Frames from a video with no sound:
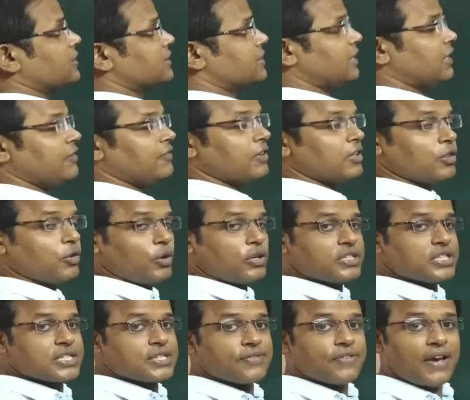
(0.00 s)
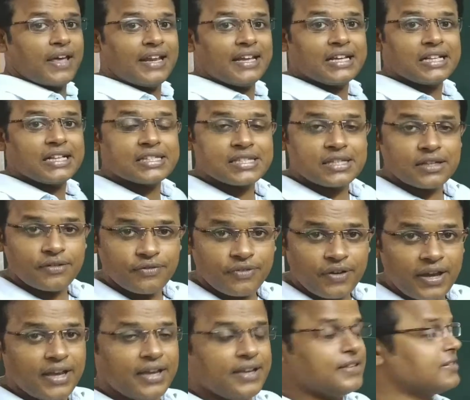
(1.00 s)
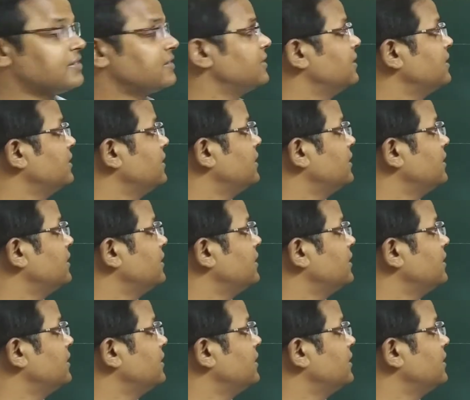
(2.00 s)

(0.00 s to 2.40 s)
See, even though it's a spherical surface,